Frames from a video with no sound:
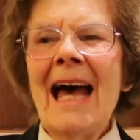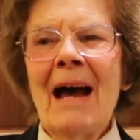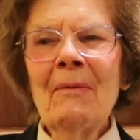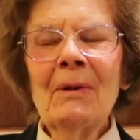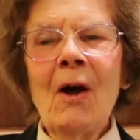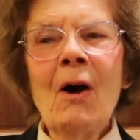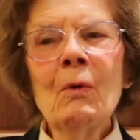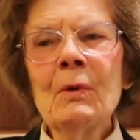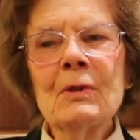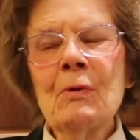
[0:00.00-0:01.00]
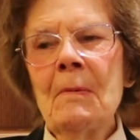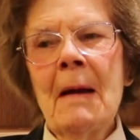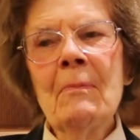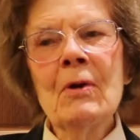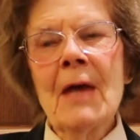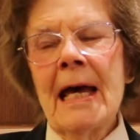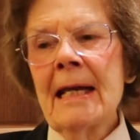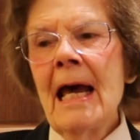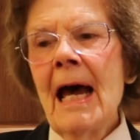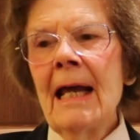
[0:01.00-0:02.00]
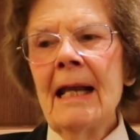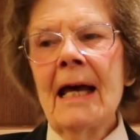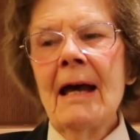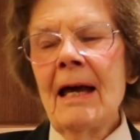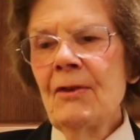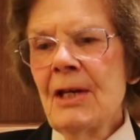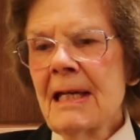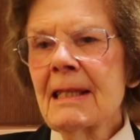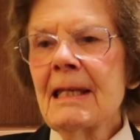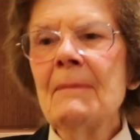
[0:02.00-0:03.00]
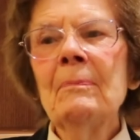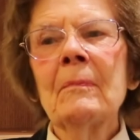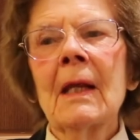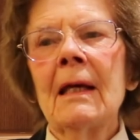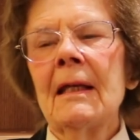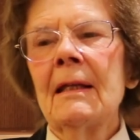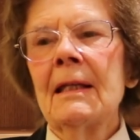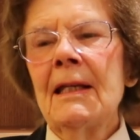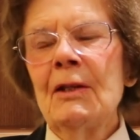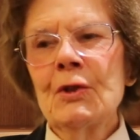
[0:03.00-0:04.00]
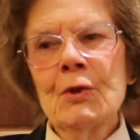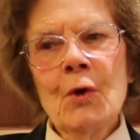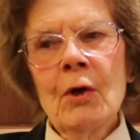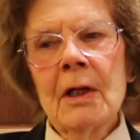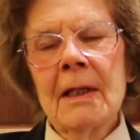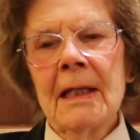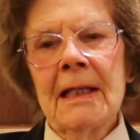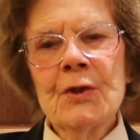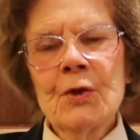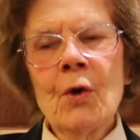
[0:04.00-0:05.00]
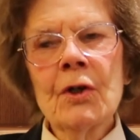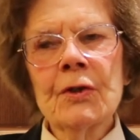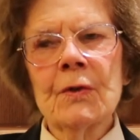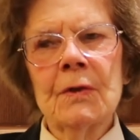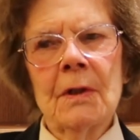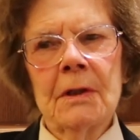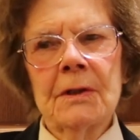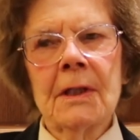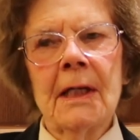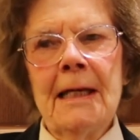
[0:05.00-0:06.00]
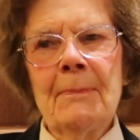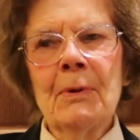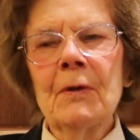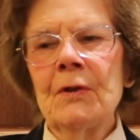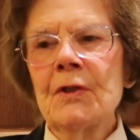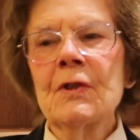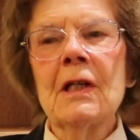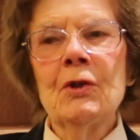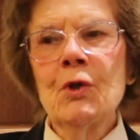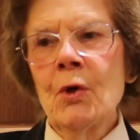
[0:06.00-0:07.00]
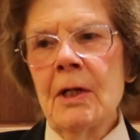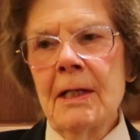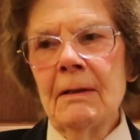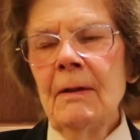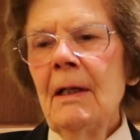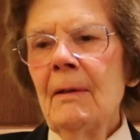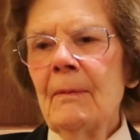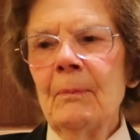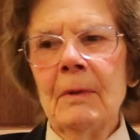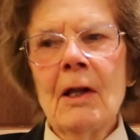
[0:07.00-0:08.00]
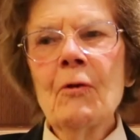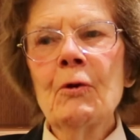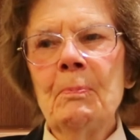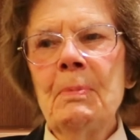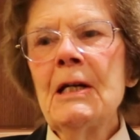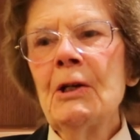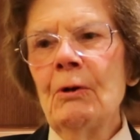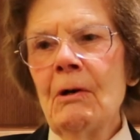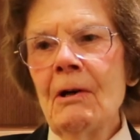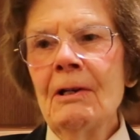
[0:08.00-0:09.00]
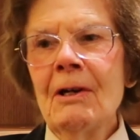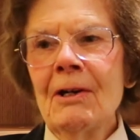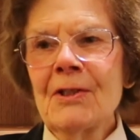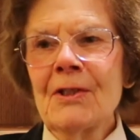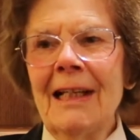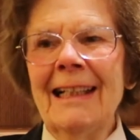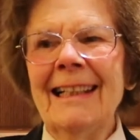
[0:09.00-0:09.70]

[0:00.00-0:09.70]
I will always remember that. And I, I think the the store the store's keeper just enjoyed a, another beer on us.